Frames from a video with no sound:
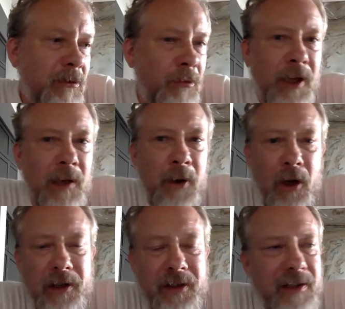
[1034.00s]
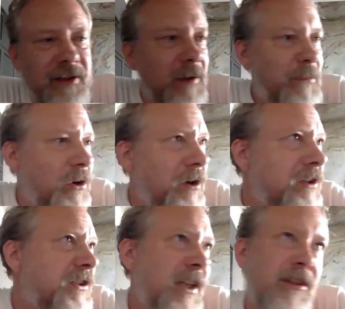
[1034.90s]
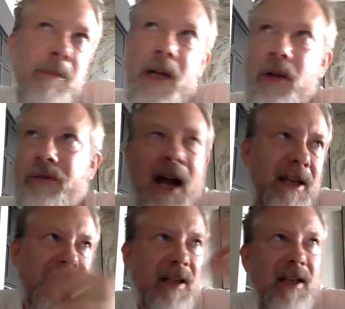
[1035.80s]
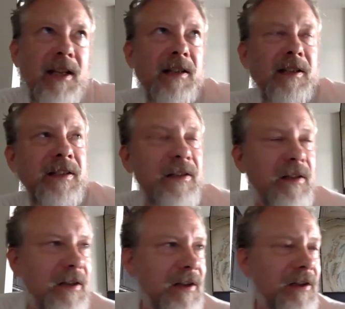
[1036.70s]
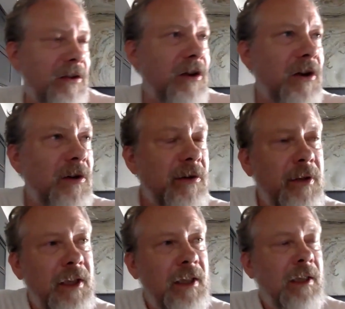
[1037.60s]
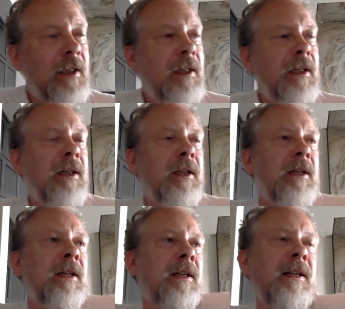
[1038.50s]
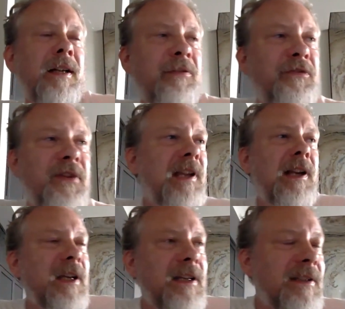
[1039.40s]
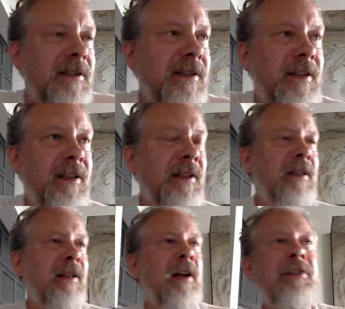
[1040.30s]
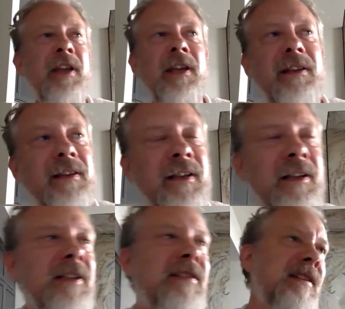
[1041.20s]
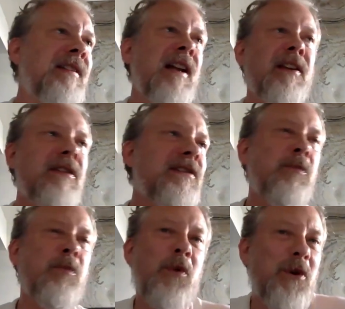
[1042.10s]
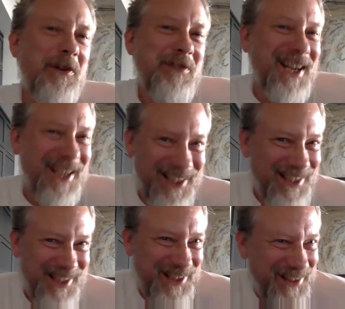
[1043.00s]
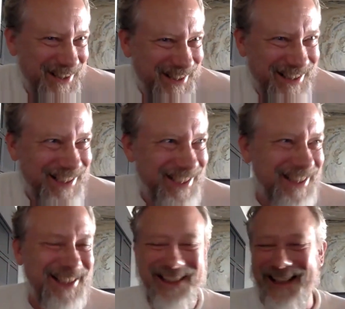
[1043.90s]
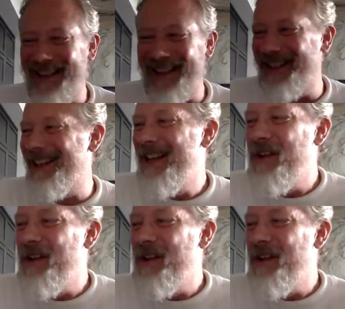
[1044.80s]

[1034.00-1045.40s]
about real politics anymore. It's just about ideas and, you know, feelings. I think it's like this war of cultures, isn't it? It's like